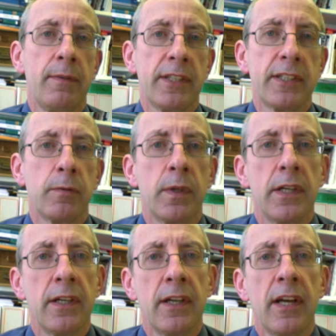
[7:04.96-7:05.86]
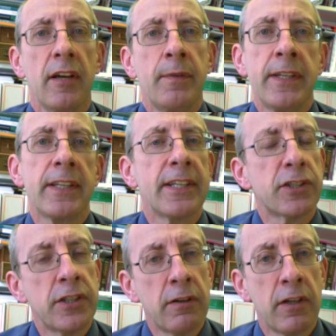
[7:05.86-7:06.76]
as it were, mean that they
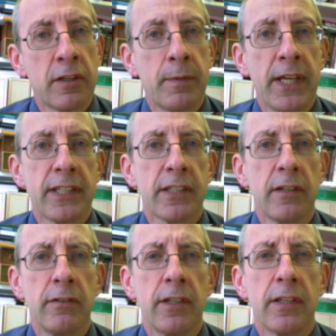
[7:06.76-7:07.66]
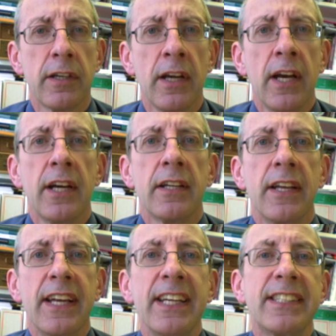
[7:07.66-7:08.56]
should no longer be excluded?
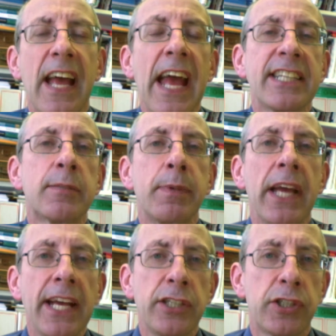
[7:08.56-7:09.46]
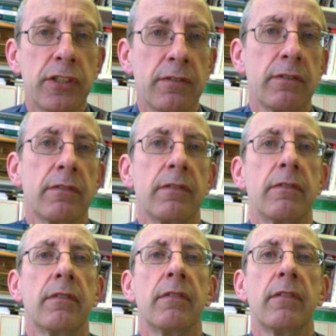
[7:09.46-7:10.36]
Is expiation
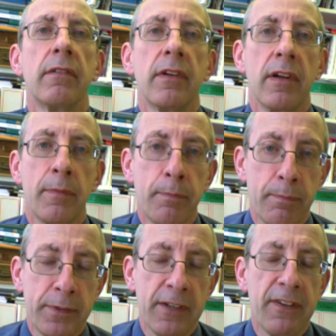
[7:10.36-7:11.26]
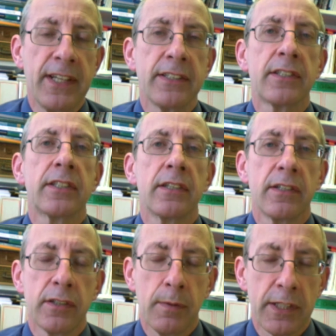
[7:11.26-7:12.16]
a defence
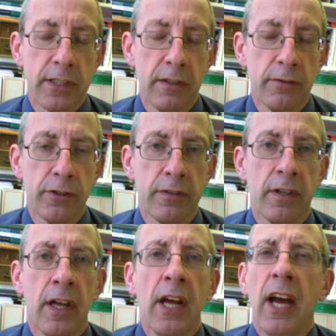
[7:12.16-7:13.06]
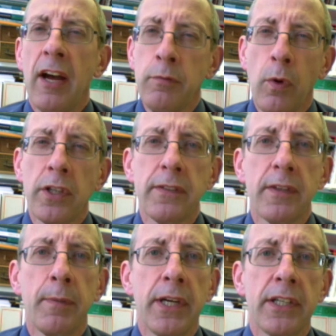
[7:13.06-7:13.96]
to exclusion? And what of
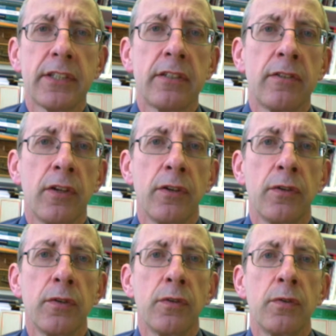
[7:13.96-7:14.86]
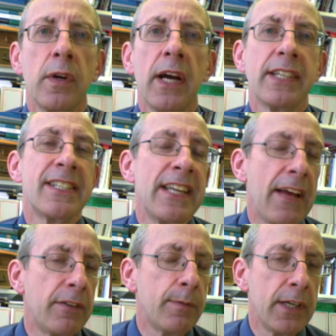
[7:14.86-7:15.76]
the person who has
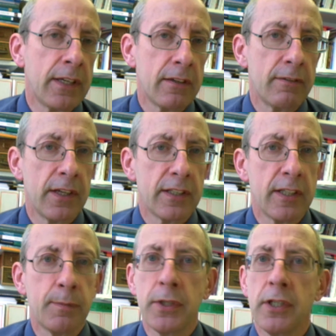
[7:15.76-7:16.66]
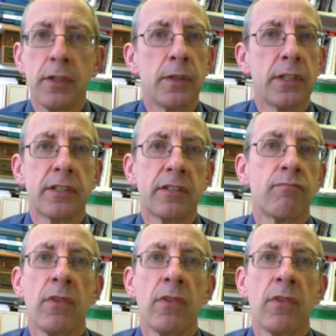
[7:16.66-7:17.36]
never been convicted but who has